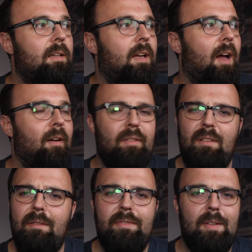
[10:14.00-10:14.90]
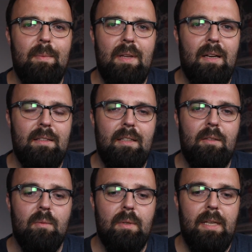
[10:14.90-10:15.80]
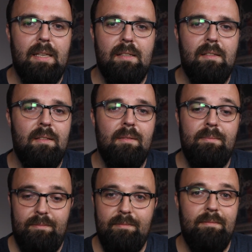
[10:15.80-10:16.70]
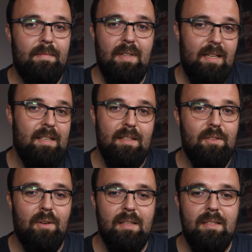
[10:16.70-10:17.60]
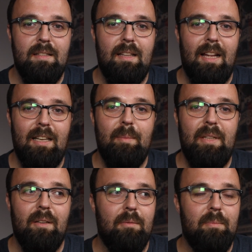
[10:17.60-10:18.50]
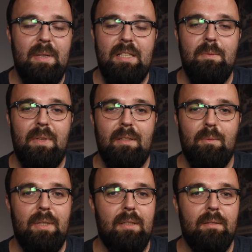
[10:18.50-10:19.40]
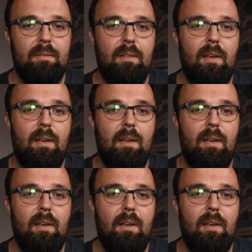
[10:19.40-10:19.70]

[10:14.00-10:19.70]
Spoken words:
cover of something, I don't know. Yes, is the short answer to that. Let me know. Message me and we can